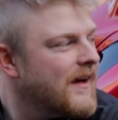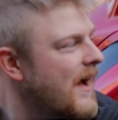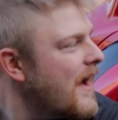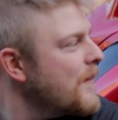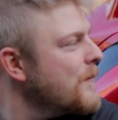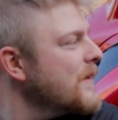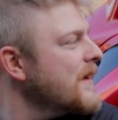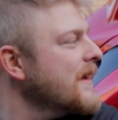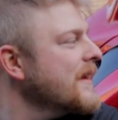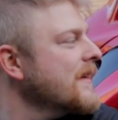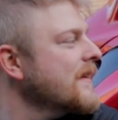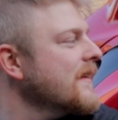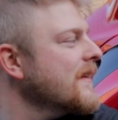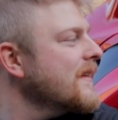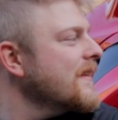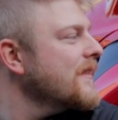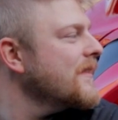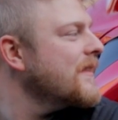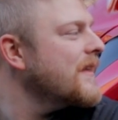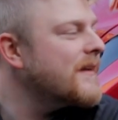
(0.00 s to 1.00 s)
I mean,
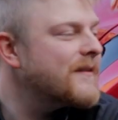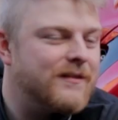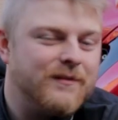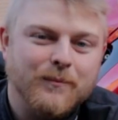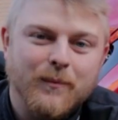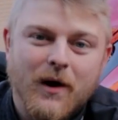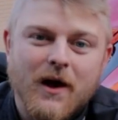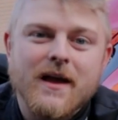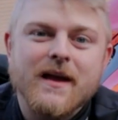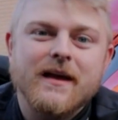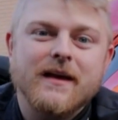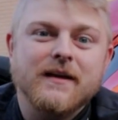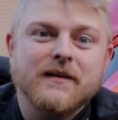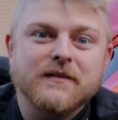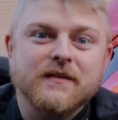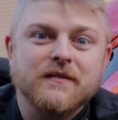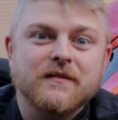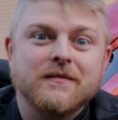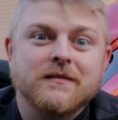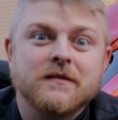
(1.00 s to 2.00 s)
this bike
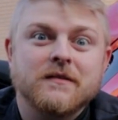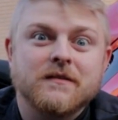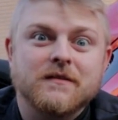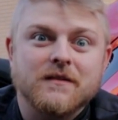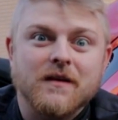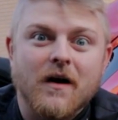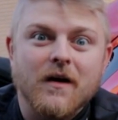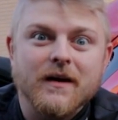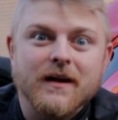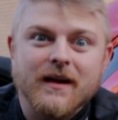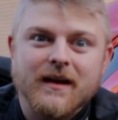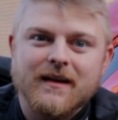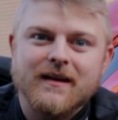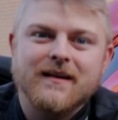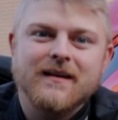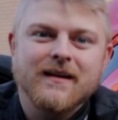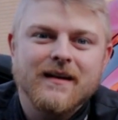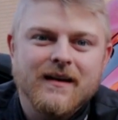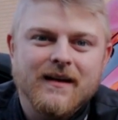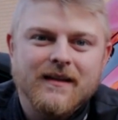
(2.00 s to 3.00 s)
is stunning.
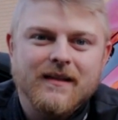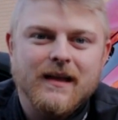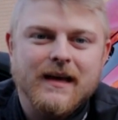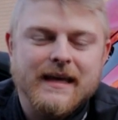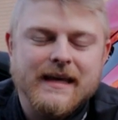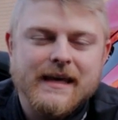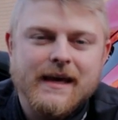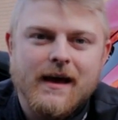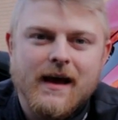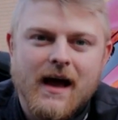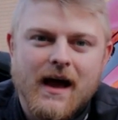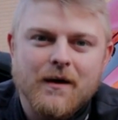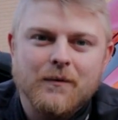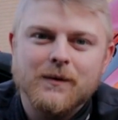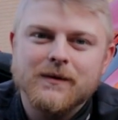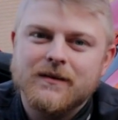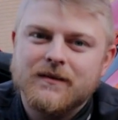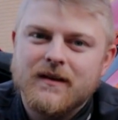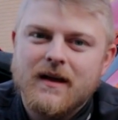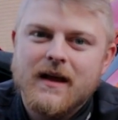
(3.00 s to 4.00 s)
Like, yeah, I
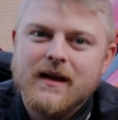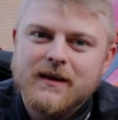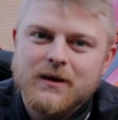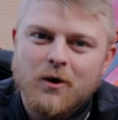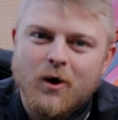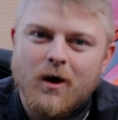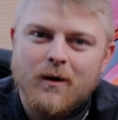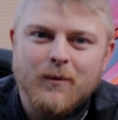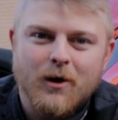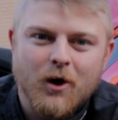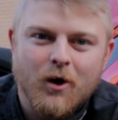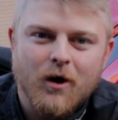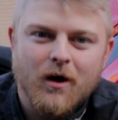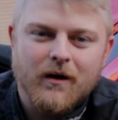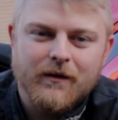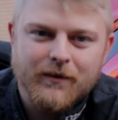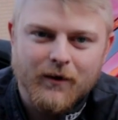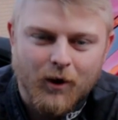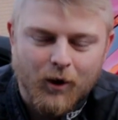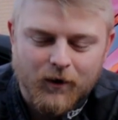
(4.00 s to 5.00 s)
would say
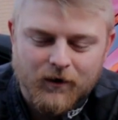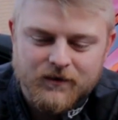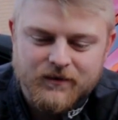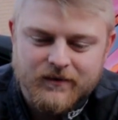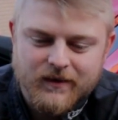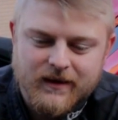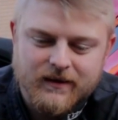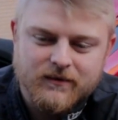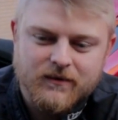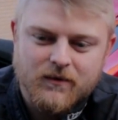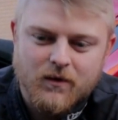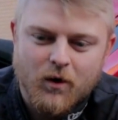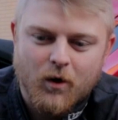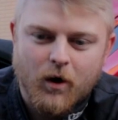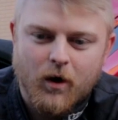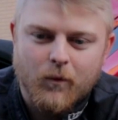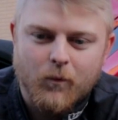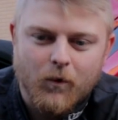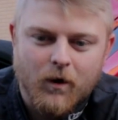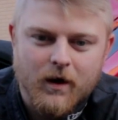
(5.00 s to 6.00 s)
Yamaha, the R6 and the
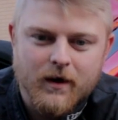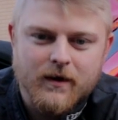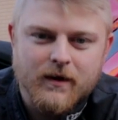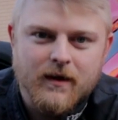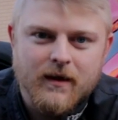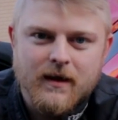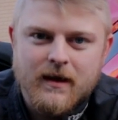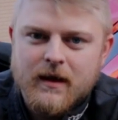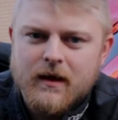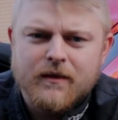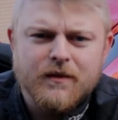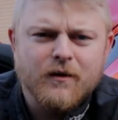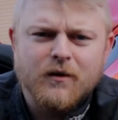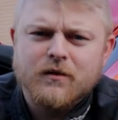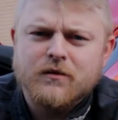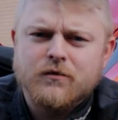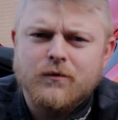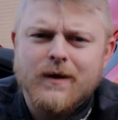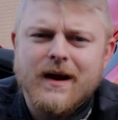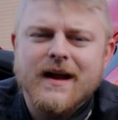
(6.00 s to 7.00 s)
R1, they're
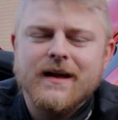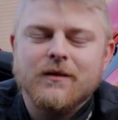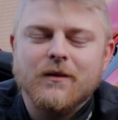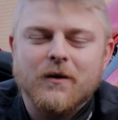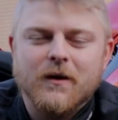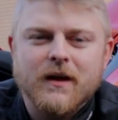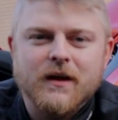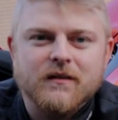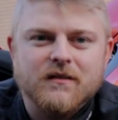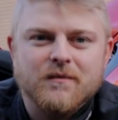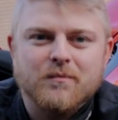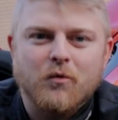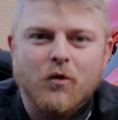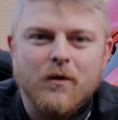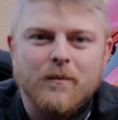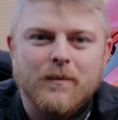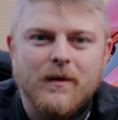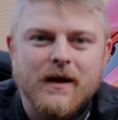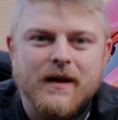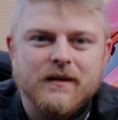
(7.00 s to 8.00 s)
great looking
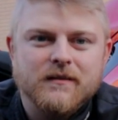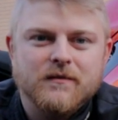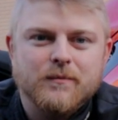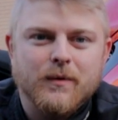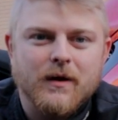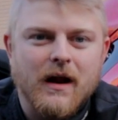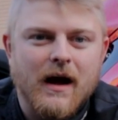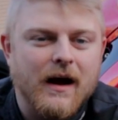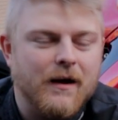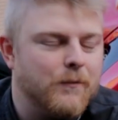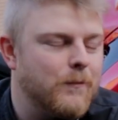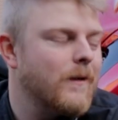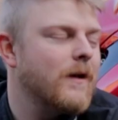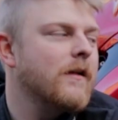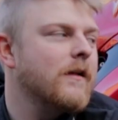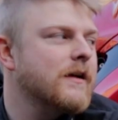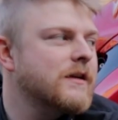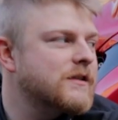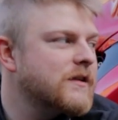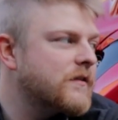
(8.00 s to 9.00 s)
sport bikes, but I
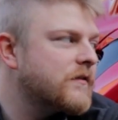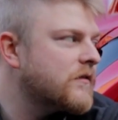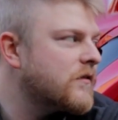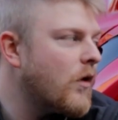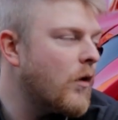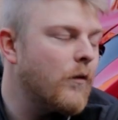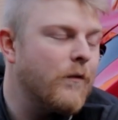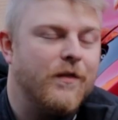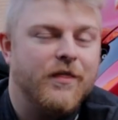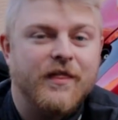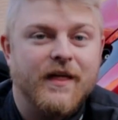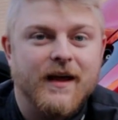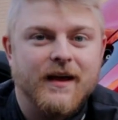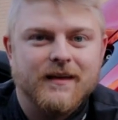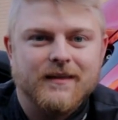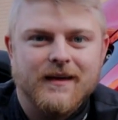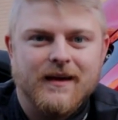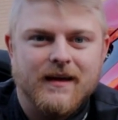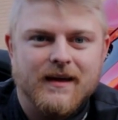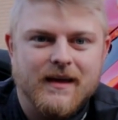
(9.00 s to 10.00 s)
really just don't
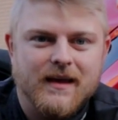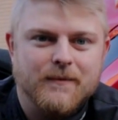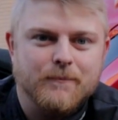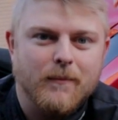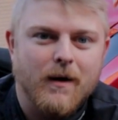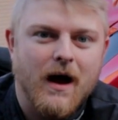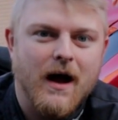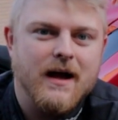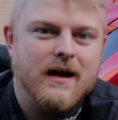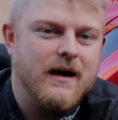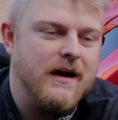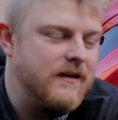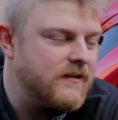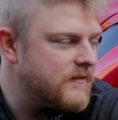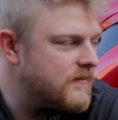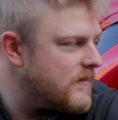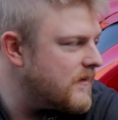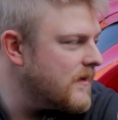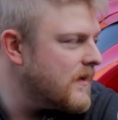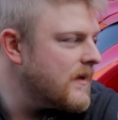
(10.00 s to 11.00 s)
think that, in my eyes,
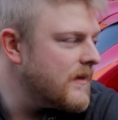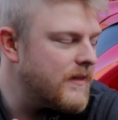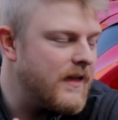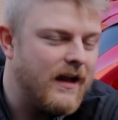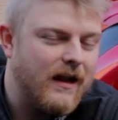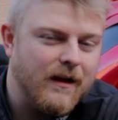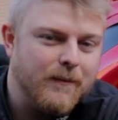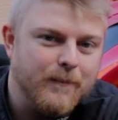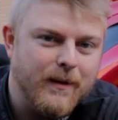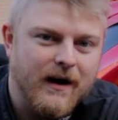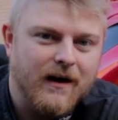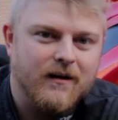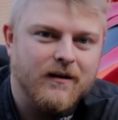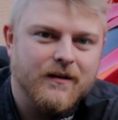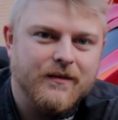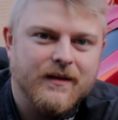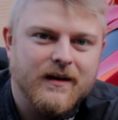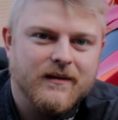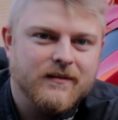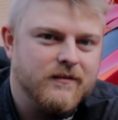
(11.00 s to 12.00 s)
they compare
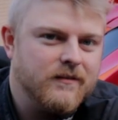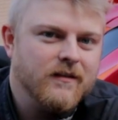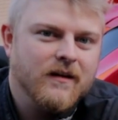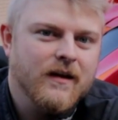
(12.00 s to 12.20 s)
to this.